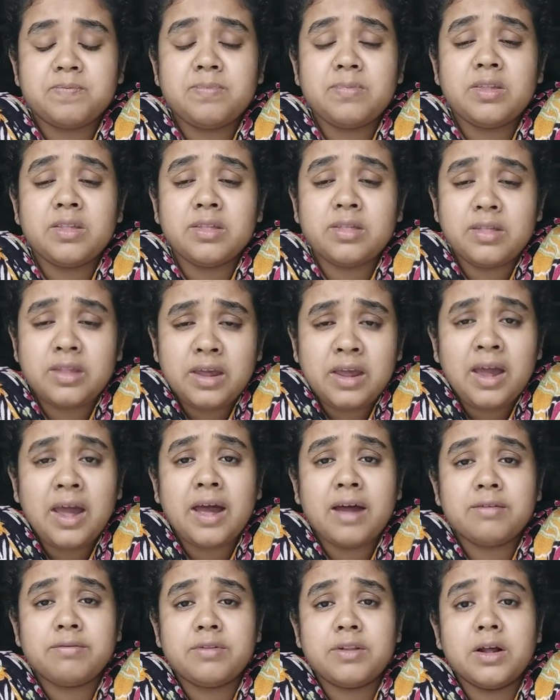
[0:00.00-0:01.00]
They
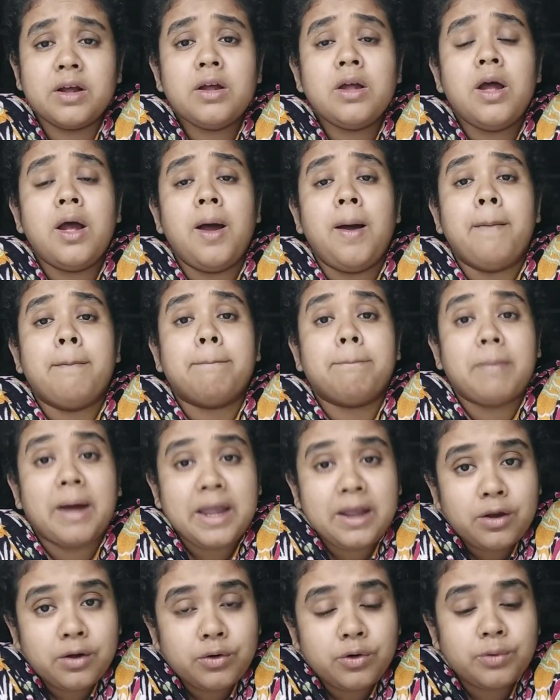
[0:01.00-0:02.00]
have the
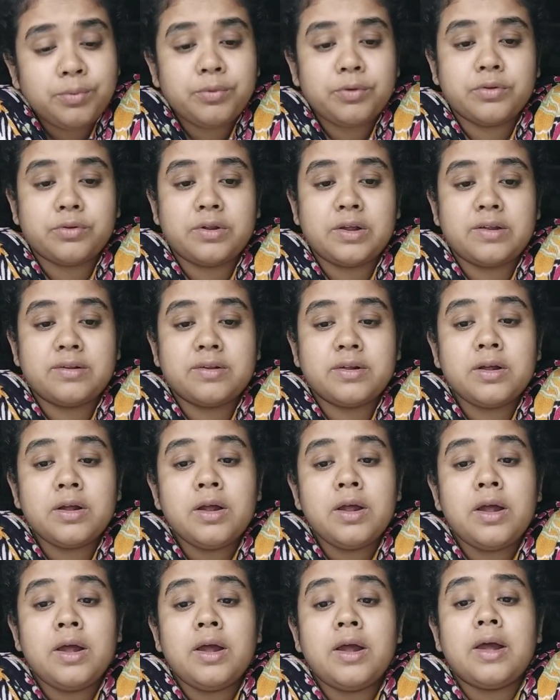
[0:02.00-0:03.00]
microprocessor
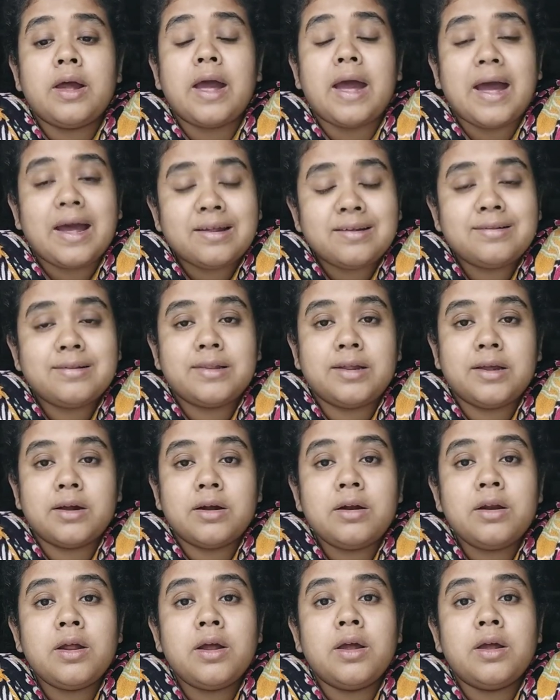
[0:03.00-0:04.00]
as their
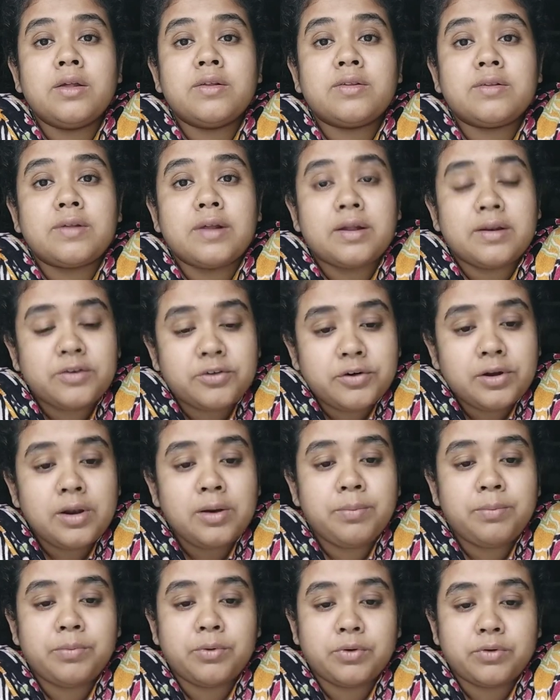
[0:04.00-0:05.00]
central
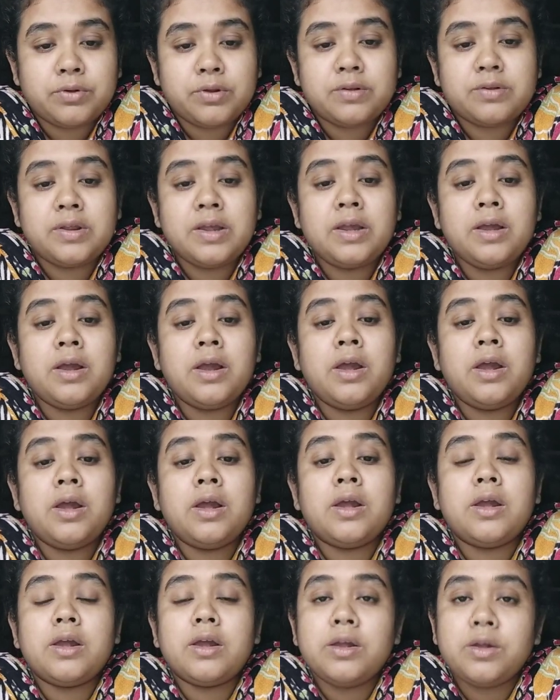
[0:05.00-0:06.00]
processing
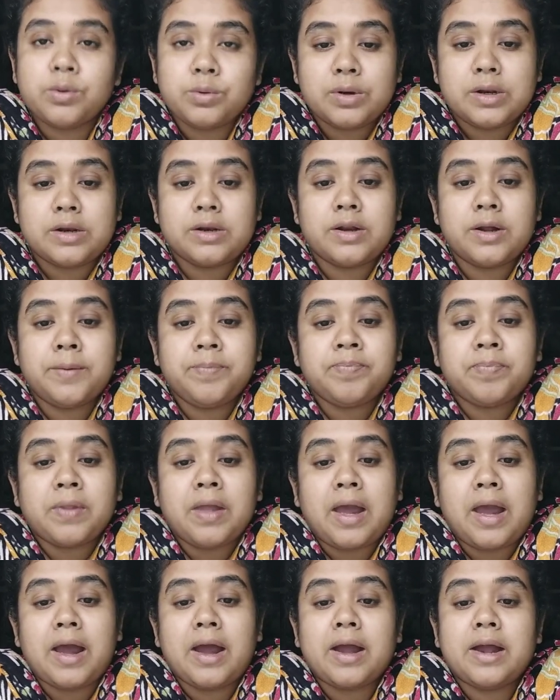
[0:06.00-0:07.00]
unit,
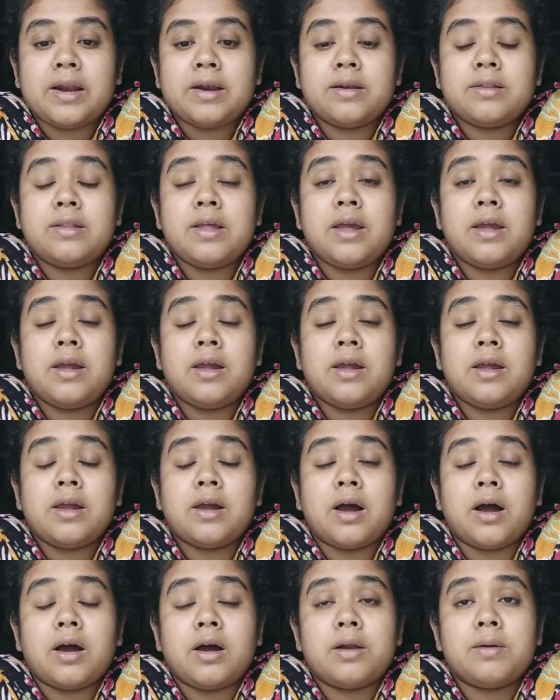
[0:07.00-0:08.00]
and they
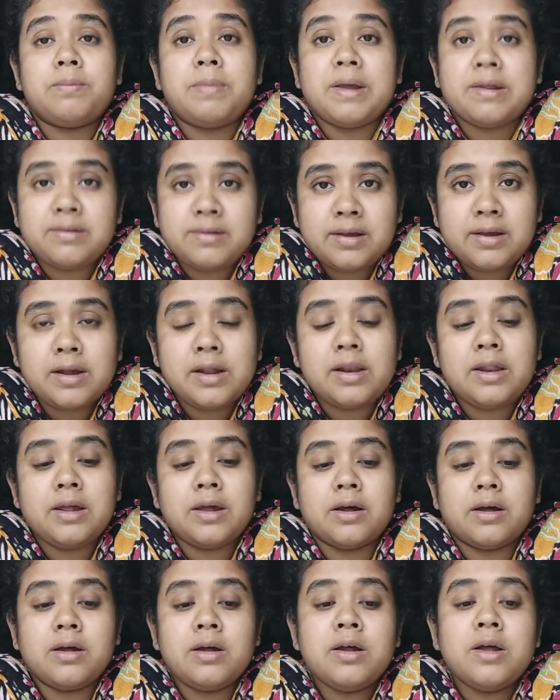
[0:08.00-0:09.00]
are basically
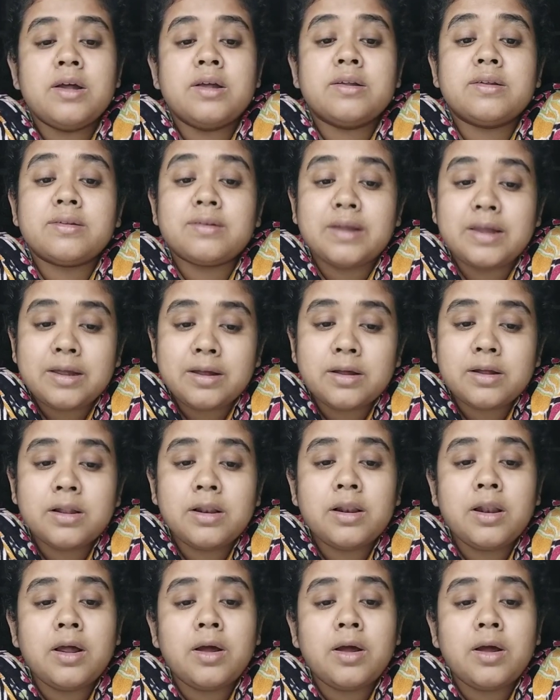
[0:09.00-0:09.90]
a single